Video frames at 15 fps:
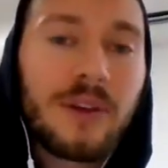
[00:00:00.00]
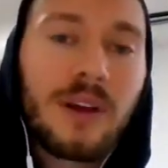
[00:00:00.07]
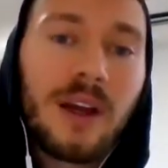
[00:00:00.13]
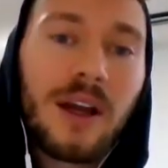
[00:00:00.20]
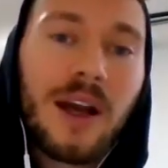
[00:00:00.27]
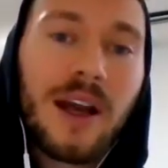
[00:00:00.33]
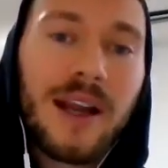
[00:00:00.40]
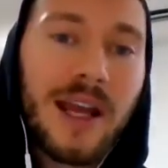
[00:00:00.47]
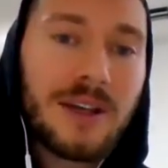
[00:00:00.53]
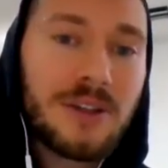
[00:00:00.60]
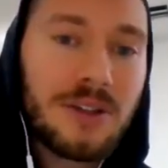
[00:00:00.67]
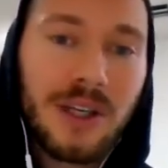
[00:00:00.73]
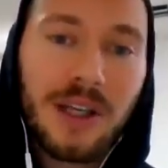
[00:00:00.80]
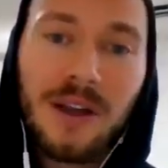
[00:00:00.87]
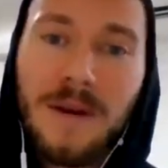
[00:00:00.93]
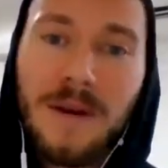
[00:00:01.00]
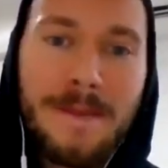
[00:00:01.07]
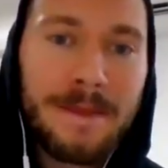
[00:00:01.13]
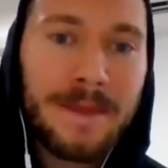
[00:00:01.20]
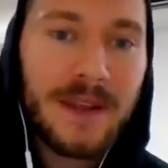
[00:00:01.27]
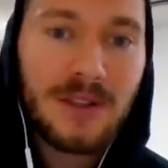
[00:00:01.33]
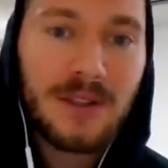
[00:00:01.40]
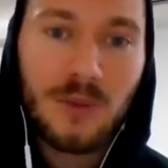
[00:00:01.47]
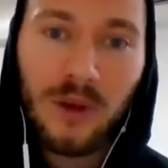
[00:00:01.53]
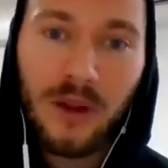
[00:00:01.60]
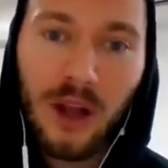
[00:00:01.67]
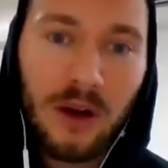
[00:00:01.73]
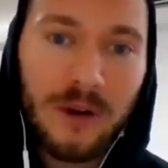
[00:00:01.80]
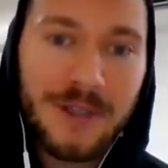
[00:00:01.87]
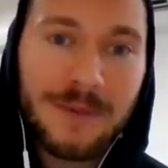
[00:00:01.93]
And actually, this is one of the
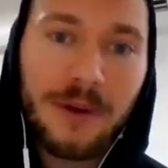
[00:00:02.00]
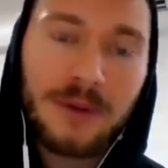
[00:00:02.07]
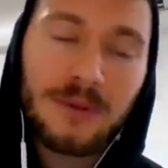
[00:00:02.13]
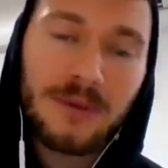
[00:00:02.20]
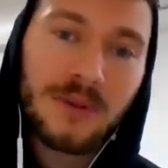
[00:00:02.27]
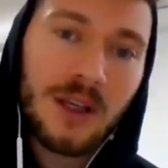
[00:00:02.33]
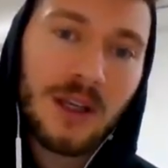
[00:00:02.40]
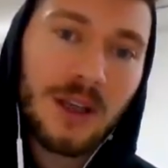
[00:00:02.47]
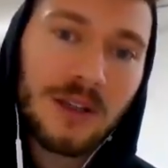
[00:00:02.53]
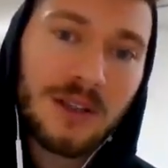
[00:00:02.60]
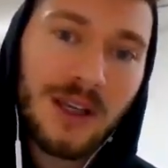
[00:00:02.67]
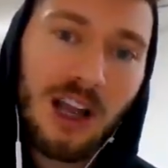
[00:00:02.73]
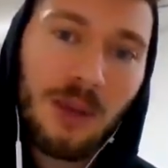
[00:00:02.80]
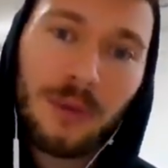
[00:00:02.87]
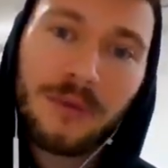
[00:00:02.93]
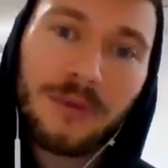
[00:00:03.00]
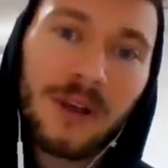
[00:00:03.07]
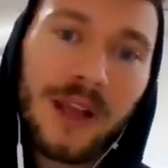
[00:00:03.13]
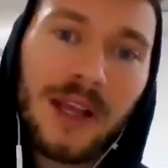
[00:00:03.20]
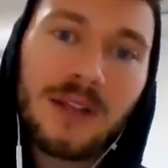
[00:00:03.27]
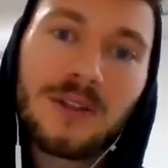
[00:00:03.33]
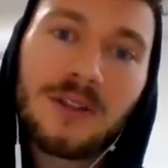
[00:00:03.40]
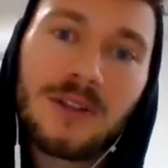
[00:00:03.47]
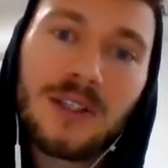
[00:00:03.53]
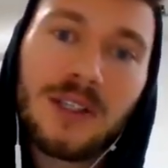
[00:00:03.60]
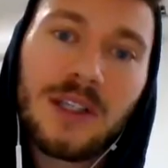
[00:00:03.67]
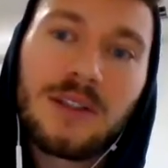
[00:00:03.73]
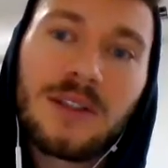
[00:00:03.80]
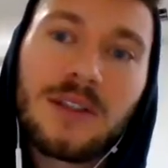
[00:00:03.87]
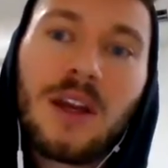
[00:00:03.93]
hardest parts to help with freelancers
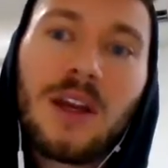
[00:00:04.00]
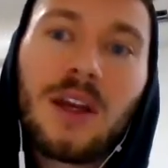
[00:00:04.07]
is,